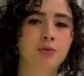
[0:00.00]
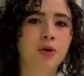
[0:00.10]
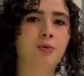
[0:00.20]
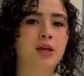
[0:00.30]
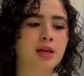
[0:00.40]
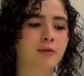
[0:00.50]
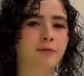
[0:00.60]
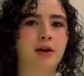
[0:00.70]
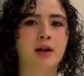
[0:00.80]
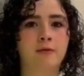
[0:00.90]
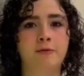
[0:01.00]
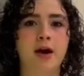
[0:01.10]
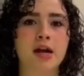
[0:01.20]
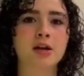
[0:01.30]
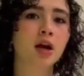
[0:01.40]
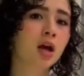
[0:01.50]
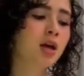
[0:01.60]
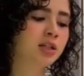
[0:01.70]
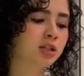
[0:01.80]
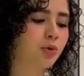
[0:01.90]
where we can find fire.
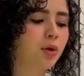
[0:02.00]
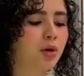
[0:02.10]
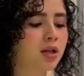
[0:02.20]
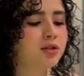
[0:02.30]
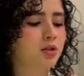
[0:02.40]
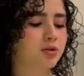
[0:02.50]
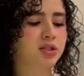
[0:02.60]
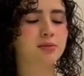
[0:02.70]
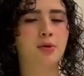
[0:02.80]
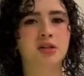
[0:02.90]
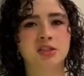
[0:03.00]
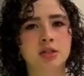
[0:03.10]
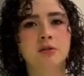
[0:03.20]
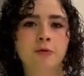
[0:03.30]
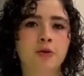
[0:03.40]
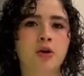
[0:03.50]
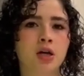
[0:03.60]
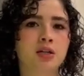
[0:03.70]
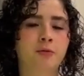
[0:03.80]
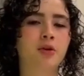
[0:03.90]
So we wanted to use the buzzer
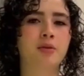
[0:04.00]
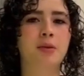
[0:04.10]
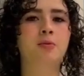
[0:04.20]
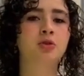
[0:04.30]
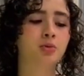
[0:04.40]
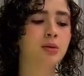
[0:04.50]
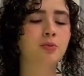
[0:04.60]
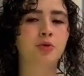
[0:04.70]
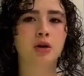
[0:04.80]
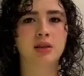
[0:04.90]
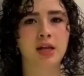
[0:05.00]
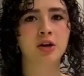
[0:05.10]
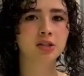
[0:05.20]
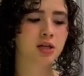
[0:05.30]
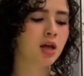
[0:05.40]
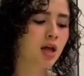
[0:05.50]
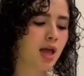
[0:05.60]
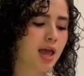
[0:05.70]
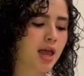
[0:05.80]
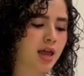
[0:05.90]
for the people to be more alert
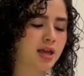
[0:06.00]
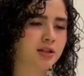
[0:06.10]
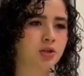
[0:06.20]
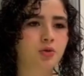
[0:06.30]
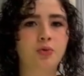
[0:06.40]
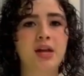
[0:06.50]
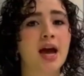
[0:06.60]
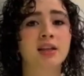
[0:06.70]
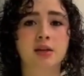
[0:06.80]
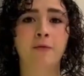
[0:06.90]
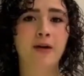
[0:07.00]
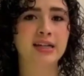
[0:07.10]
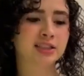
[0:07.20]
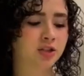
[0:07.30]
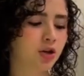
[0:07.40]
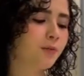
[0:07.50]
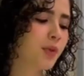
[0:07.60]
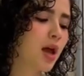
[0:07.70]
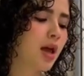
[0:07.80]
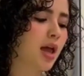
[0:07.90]
and to react
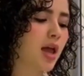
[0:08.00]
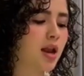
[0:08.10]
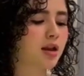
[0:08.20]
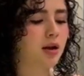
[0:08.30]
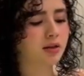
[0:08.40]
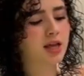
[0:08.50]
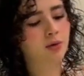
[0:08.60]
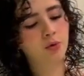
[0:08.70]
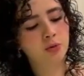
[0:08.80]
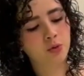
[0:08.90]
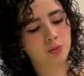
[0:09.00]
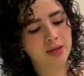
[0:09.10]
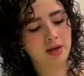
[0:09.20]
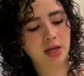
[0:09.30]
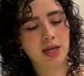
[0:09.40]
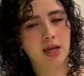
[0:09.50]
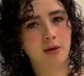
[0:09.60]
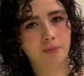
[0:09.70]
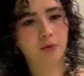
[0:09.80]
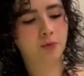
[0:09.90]
faster. And that one will
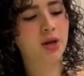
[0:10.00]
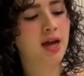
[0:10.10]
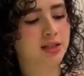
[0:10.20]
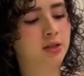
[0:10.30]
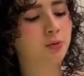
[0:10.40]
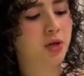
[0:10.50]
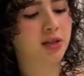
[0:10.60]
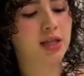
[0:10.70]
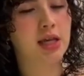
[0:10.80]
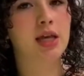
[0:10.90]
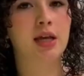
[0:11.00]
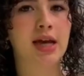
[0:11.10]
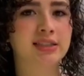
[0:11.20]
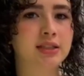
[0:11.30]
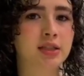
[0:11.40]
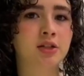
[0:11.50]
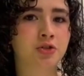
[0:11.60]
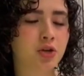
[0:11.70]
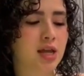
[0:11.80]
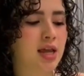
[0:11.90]
be reacting when the gas
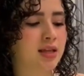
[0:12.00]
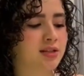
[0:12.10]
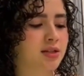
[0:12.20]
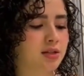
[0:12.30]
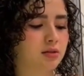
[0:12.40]
detector is